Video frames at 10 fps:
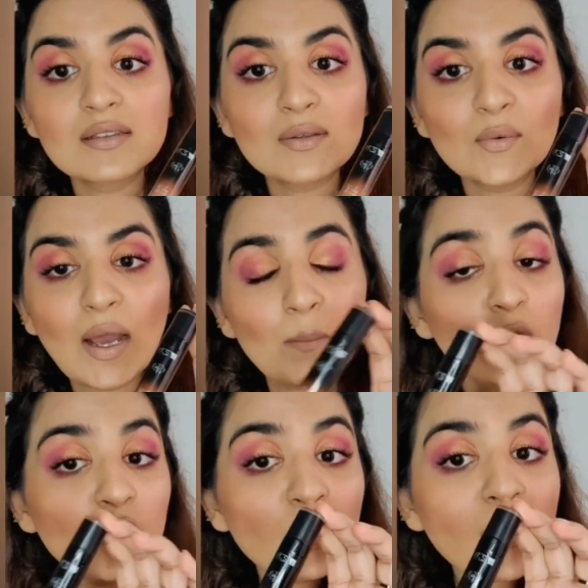So I'm
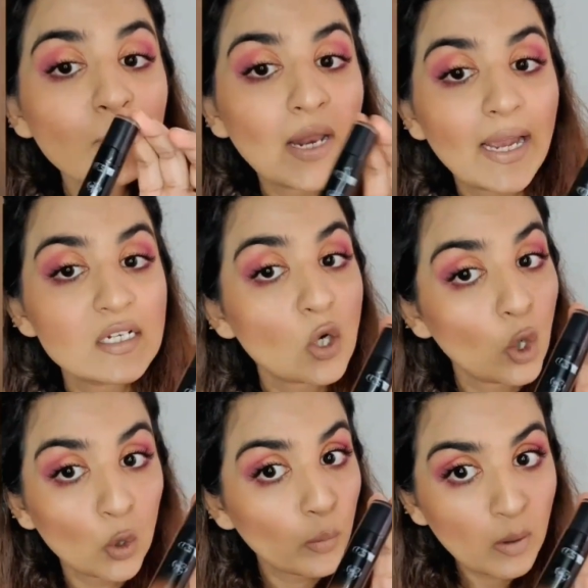not gonna apply it
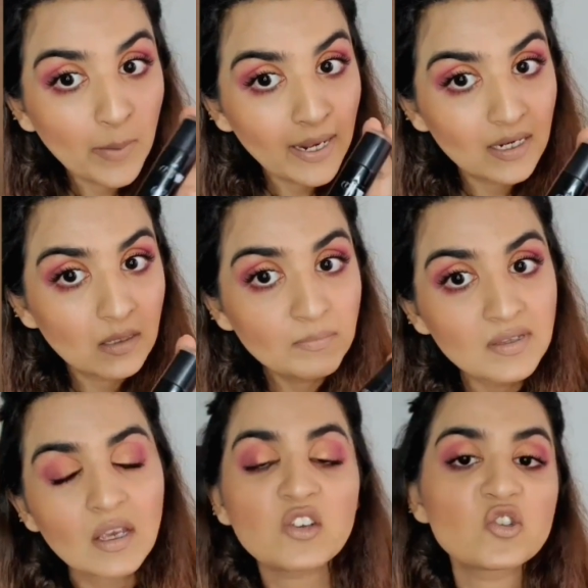all over my lips,
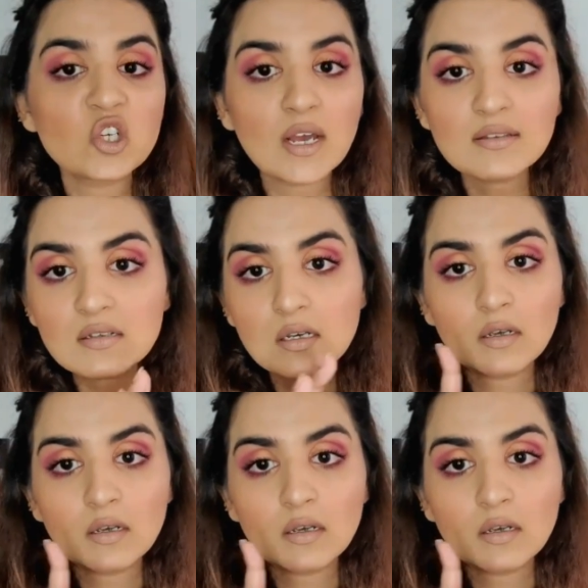just